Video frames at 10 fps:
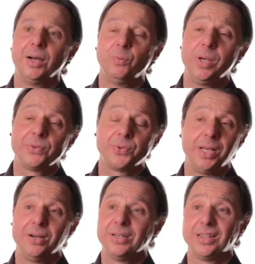We also
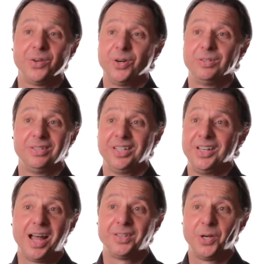hear that they're
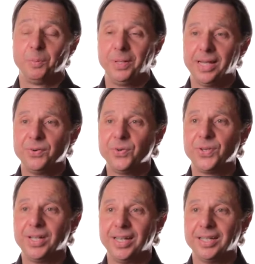not terribly
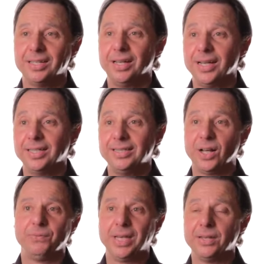interested in
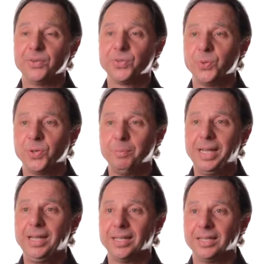delving into social
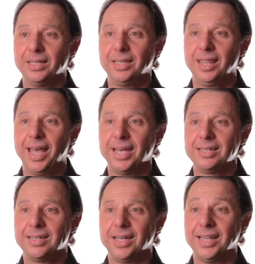media,
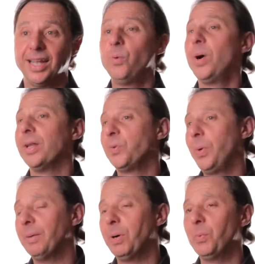that they don't want to
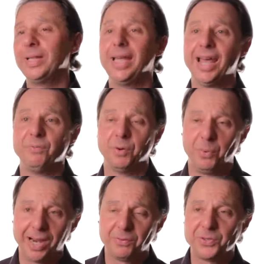tweet about what they had for
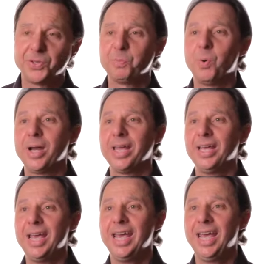breakfast this
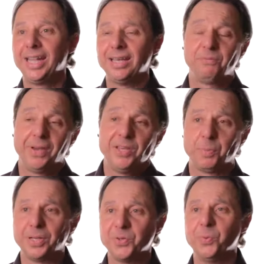morning, and that
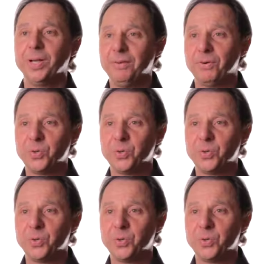Facebook is really for